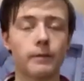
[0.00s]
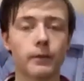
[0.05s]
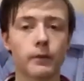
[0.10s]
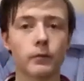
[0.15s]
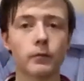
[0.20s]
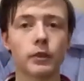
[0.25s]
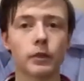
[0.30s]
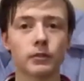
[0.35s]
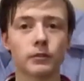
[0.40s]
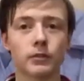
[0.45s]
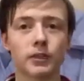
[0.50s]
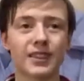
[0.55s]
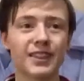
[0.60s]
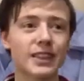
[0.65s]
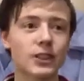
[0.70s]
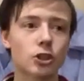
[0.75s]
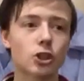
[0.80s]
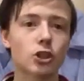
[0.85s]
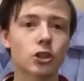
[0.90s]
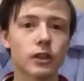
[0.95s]
Well,
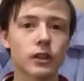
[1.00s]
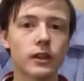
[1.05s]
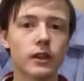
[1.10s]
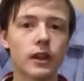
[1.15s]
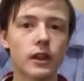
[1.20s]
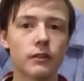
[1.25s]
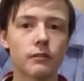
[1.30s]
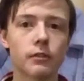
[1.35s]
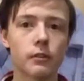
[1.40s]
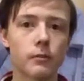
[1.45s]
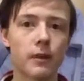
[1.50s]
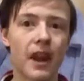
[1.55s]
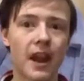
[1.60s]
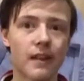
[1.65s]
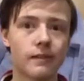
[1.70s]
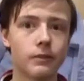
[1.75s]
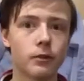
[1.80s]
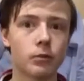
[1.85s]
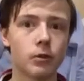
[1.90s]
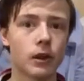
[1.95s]
literally from
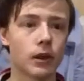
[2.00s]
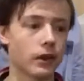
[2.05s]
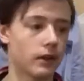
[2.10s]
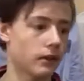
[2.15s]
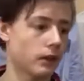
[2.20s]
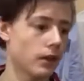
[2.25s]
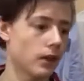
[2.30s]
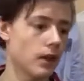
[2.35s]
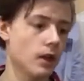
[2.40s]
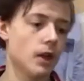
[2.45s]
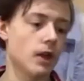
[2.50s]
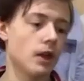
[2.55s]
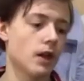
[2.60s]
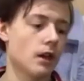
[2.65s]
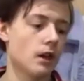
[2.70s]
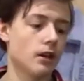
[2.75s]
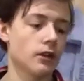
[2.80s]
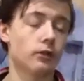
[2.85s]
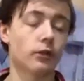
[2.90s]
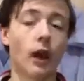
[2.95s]
everywhere.
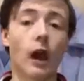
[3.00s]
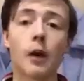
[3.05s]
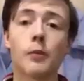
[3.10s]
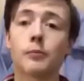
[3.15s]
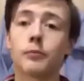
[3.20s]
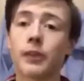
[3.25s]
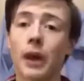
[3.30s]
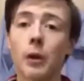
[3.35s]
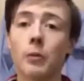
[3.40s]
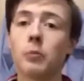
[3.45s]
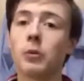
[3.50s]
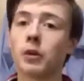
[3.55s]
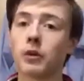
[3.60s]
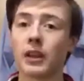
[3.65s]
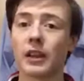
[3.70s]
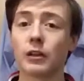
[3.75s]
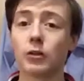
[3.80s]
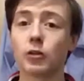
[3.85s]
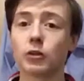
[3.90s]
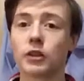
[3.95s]
So I'm damn
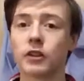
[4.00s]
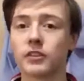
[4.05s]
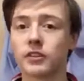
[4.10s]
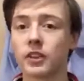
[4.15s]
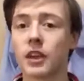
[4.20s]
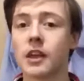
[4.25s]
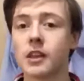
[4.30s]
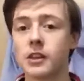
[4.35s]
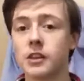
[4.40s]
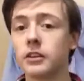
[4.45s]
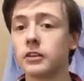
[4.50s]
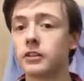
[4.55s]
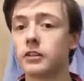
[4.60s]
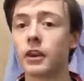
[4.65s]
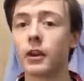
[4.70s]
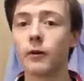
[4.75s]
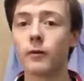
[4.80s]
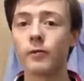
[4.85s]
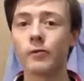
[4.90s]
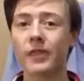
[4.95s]
well lucky to get these.
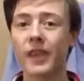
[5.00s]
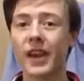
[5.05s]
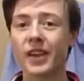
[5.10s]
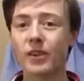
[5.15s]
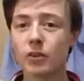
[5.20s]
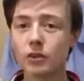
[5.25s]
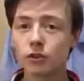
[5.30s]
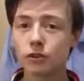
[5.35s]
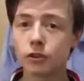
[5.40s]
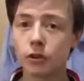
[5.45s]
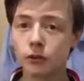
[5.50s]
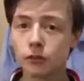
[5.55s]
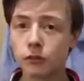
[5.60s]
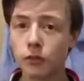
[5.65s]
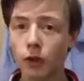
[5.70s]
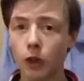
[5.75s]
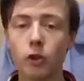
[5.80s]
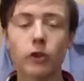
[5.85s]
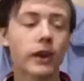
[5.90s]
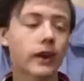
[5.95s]
Now I know it's not
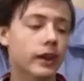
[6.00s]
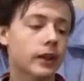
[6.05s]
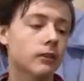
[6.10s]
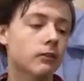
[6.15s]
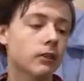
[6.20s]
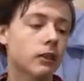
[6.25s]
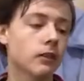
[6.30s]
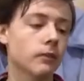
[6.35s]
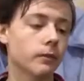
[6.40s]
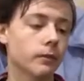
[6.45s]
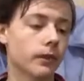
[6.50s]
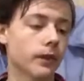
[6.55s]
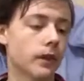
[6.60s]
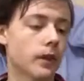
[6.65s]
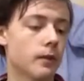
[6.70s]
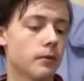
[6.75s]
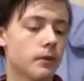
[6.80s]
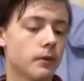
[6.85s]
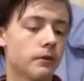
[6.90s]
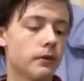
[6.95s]
full on accurate.
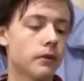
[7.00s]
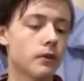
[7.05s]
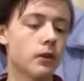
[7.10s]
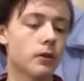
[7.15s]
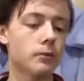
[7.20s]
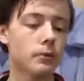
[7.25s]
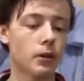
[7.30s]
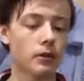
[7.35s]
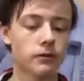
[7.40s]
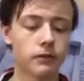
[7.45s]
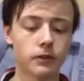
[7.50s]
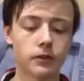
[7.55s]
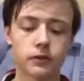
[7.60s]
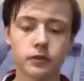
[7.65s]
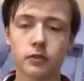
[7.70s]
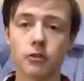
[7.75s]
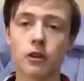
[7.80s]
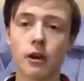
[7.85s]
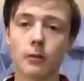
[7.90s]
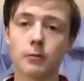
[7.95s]
If you know me off
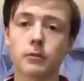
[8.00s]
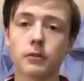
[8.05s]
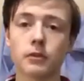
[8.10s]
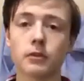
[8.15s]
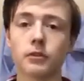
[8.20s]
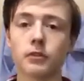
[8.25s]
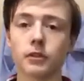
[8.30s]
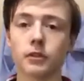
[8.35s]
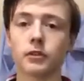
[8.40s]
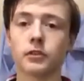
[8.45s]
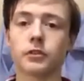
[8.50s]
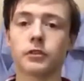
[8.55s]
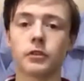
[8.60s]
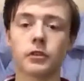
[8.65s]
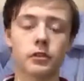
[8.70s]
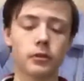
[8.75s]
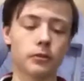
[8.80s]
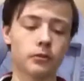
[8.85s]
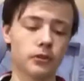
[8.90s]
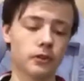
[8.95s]
Instagram,
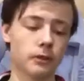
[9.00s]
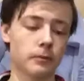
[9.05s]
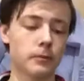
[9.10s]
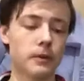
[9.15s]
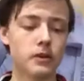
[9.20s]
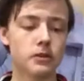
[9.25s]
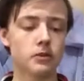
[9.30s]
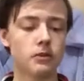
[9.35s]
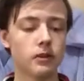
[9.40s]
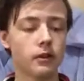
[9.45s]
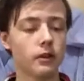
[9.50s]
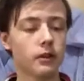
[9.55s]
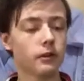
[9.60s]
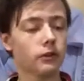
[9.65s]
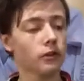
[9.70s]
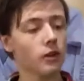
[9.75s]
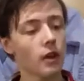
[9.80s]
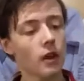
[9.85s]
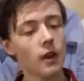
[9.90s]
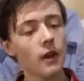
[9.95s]
you'll seen a picture of this.